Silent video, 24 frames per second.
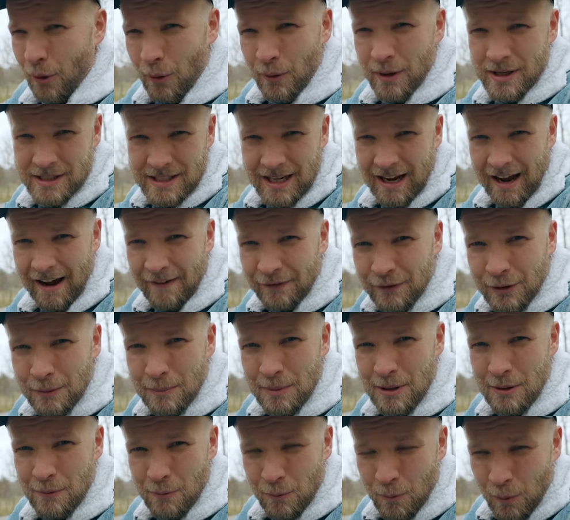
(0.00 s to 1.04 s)
always have to
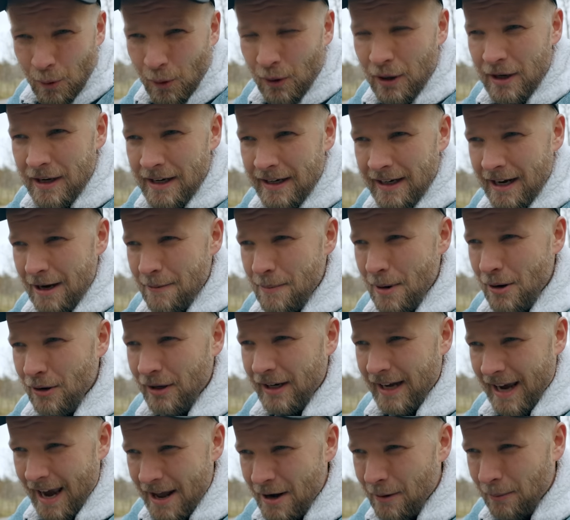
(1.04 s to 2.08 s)
be worrying
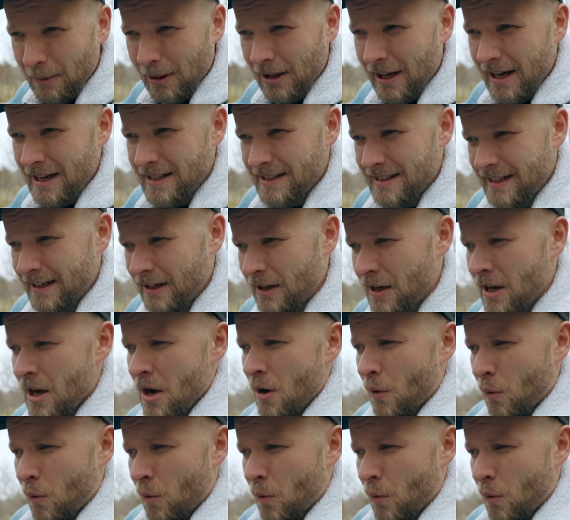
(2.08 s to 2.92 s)
about cannibalizing